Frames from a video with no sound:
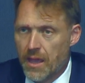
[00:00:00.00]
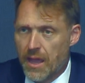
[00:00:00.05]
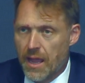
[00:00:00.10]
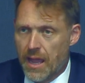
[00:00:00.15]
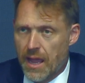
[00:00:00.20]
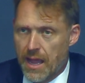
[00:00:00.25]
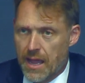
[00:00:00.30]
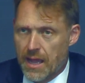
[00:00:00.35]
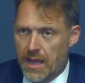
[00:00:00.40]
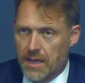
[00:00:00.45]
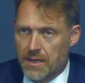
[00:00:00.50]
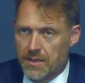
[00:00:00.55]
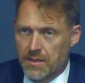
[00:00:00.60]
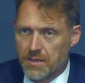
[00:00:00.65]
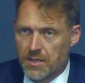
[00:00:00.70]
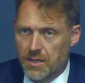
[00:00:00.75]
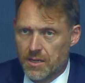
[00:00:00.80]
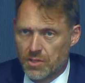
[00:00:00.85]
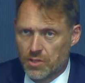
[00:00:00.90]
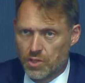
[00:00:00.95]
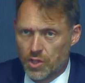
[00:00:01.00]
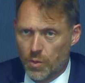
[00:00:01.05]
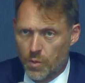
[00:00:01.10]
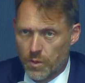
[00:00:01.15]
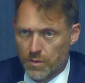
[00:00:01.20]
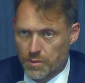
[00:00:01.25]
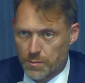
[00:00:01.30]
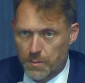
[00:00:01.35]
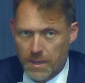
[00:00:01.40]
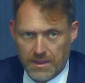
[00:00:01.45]
And so
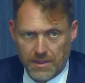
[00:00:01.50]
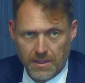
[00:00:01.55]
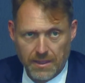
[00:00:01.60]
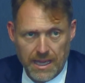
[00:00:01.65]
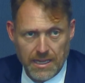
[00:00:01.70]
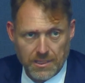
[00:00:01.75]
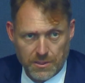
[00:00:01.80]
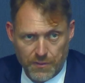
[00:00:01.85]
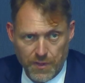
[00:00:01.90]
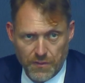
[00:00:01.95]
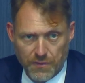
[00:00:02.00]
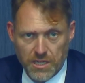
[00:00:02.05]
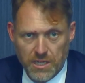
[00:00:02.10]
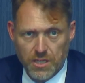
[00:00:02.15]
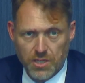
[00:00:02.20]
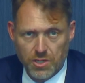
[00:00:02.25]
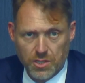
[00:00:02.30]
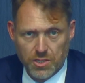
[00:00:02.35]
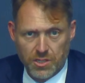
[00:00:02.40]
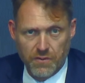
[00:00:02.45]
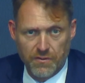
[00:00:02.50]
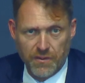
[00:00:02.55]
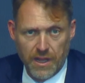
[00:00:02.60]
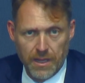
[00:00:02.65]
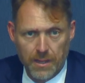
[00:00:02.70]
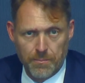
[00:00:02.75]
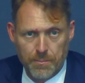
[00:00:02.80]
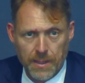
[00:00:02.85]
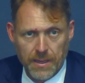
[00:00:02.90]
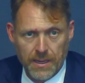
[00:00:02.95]
we've spent the last 15 years
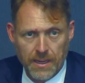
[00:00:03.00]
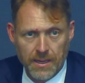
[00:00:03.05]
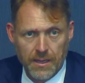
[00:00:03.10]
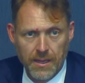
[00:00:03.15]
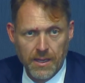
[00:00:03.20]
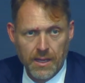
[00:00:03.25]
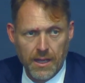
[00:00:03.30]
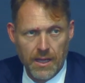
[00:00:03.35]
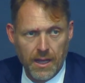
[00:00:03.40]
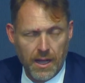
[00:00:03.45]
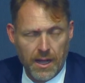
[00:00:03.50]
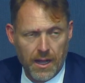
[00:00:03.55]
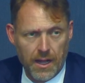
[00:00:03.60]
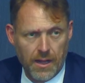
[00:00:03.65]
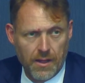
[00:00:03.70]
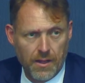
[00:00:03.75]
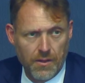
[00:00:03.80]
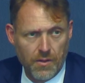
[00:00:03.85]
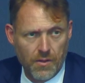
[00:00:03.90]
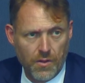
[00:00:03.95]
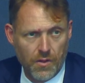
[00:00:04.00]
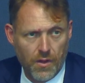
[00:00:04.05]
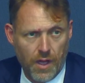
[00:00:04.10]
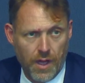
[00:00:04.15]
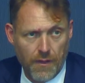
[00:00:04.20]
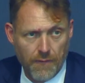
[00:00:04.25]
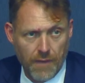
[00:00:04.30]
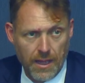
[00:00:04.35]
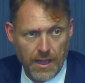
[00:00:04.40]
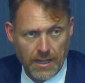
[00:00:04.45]
developing
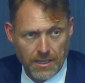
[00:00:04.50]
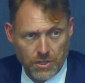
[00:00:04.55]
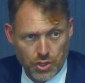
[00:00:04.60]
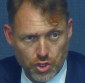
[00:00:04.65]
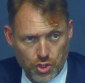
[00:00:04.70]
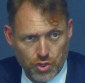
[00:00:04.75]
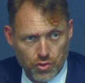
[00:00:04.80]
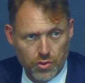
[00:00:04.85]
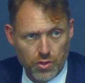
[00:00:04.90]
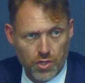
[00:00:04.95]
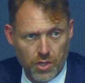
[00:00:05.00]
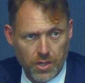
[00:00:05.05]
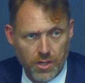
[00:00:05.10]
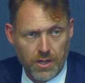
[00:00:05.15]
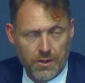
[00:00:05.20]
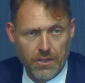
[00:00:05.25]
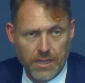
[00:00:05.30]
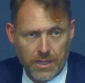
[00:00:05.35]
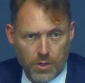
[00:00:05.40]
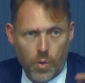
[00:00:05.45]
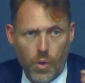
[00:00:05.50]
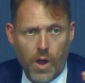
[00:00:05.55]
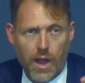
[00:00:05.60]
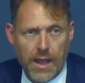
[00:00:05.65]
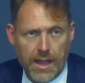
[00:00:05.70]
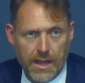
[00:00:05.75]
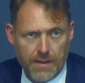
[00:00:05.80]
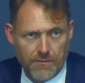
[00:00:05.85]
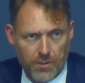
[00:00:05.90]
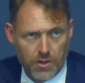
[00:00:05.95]
an extraordinarily
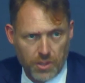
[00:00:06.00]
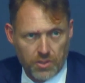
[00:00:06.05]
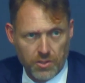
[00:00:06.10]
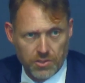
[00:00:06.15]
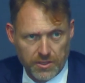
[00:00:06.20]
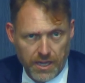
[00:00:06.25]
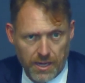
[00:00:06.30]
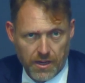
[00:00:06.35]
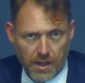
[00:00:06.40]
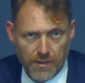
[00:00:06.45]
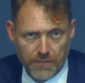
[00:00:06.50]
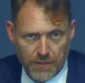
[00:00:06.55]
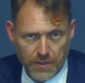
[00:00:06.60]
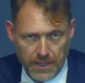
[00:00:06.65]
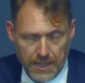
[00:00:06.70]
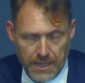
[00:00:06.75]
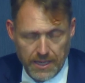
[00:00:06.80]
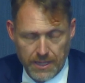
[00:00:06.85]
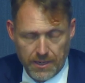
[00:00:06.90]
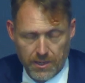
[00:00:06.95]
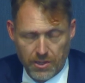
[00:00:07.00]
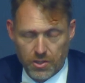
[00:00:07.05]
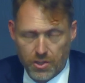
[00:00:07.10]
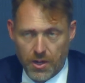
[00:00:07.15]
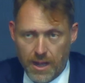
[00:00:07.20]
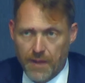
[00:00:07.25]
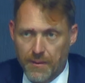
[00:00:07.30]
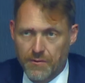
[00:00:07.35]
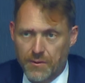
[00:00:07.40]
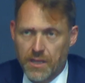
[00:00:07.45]
quiet vertical takeoff and landing
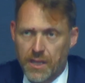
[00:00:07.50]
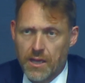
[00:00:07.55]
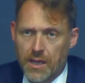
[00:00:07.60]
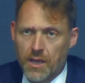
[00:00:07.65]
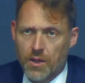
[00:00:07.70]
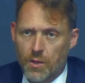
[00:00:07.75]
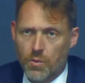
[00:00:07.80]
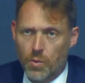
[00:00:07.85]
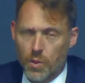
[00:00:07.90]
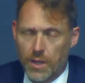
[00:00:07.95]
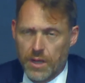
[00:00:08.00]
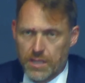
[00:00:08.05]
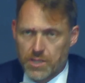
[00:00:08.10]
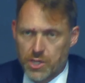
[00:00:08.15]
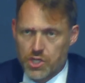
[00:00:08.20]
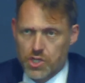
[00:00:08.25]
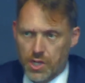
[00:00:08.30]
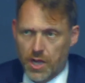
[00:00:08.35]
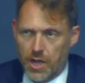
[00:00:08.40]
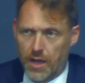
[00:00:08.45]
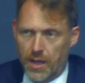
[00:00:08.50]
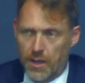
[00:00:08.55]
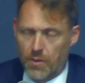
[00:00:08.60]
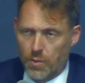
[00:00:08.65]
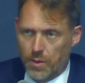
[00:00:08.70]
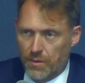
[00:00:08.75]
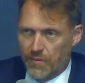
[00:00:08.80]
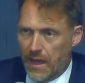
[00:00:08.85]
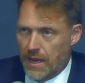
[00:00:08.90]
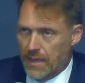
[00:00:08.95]
aircraft, which
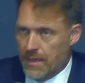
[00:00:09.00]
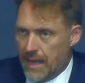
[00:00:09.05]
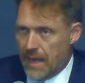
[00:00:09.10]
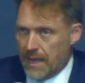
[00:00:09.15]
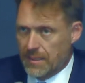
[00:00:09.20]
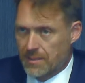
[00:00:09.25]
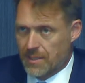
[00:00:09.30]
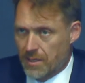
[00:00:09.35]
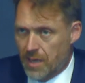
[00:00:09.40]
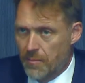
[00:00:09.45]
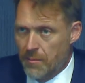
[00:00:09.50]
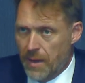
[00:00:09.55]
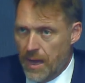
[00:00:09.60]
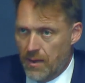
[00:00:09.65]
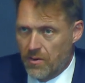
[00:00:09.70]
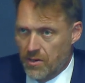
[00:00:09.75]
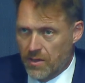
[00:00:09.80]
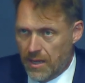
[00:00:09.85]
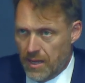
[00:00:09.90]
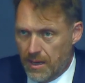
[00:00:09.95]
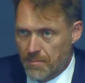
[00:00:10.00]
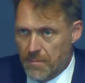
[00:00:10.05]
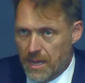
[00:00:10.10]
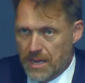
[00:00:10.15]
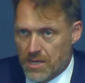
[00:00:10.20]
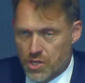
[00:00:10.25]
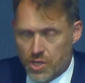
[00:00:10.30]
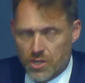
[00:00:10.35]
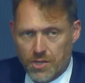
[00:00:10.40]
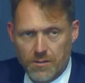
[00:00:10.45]
we've had NASA come out and
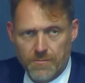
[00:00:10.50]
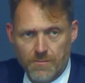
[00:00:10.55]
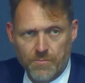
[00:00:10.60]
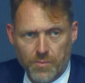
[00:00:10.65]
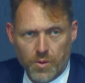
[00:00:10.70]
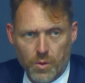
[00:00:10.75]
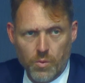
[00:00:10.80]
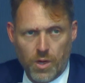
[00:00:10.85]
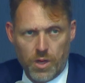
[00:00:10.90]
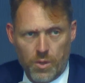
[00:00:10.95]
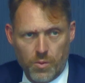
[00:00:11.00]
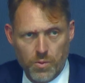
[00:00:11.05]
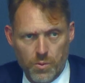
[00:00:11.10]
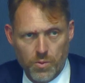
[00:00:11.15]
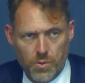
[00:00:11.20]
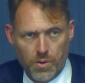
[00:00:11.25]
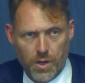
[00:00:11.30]
measure, where